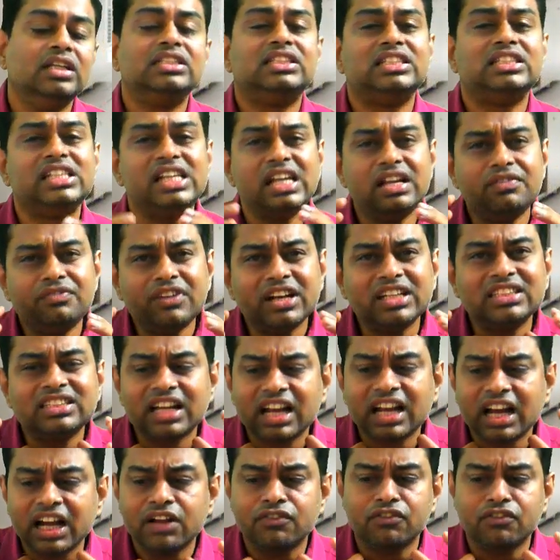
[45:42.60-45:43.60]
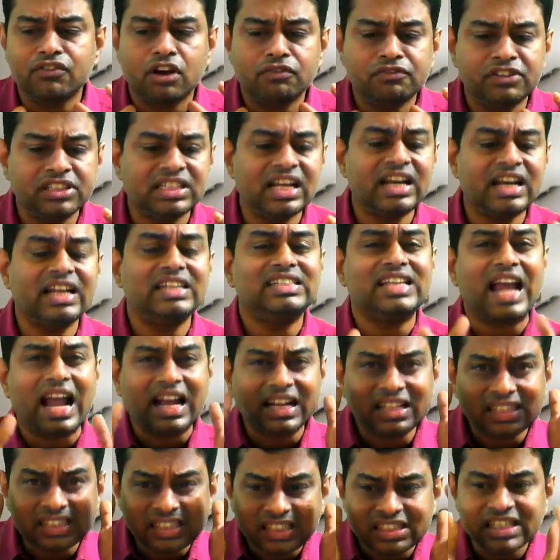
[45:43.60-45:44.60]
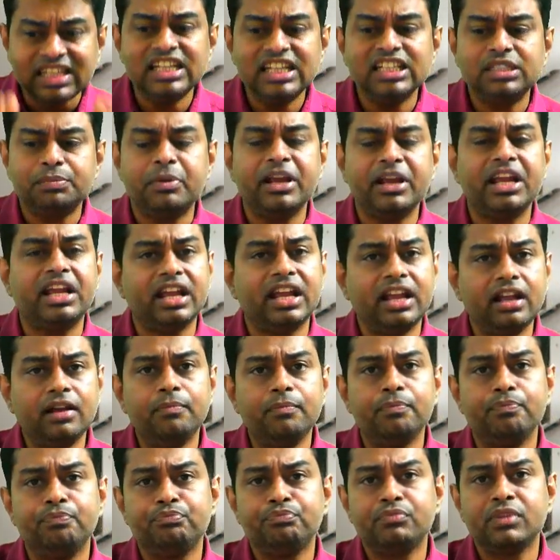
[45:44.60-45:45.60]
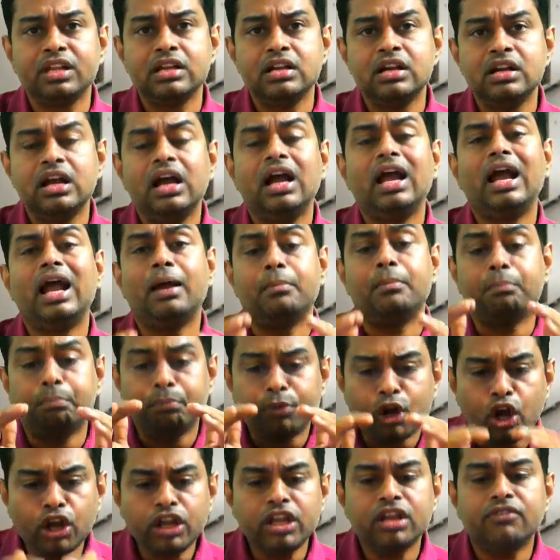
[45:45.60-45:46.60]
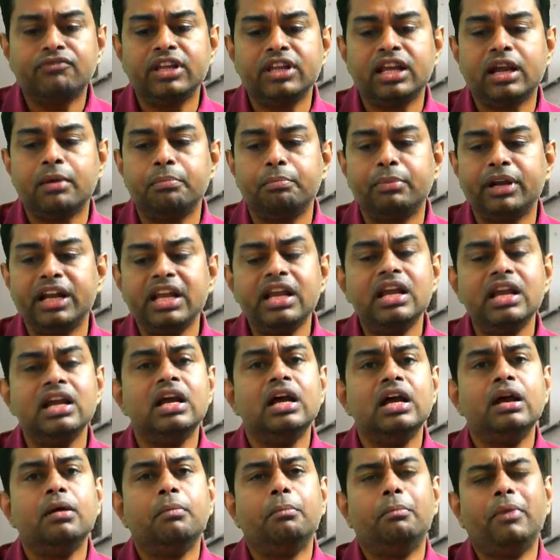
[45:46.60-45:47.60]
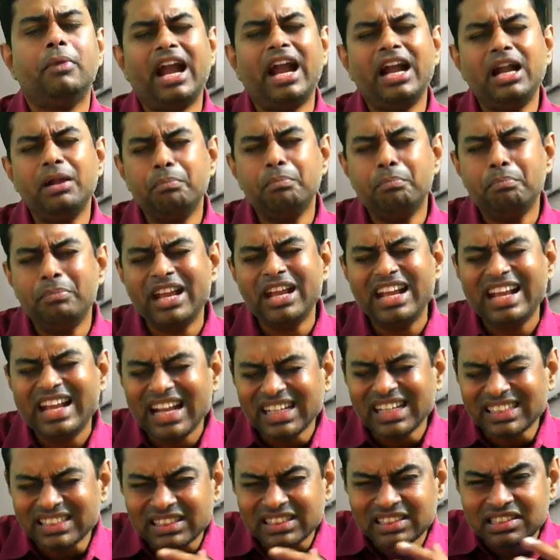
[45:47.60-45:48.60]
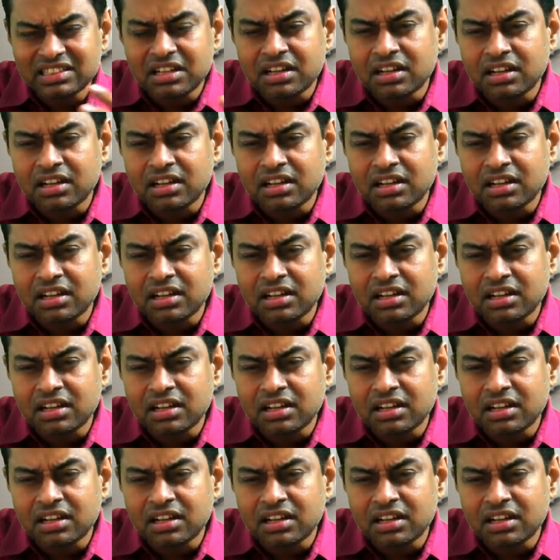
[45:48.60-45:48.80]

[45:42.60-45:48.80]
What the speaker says: Chief Executive Officer is actually speaking employee of the company and biggest